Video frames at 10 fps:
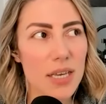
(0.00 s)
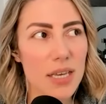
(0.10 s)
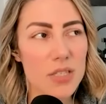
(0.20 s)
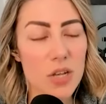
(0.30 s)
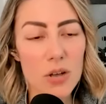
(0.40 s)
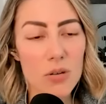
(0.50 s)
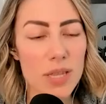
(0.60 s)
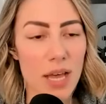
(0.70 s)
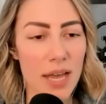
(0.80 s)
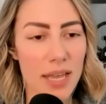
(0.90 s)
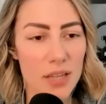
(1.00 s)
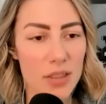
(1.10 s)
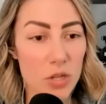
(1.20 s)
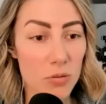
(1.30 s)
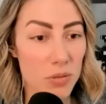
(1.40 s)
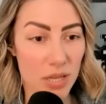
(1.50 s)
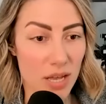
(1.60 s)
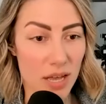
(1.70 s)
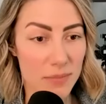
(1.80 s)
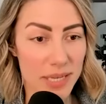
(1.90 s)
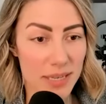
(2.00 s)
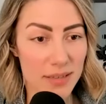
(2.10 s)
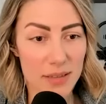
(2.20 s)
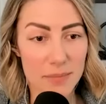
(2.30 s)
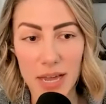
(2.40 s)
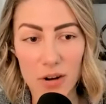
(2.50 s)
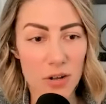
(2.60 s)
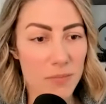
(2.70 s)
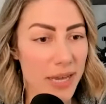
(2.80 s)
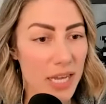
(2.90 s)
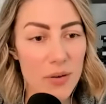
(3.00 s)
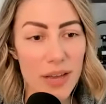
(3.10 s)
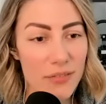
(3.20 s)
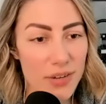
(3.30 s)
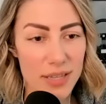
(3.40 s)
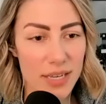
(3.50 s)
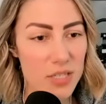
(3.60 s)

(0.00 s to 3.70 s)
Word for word: it's all relying on the global economy, macro, micro, everything.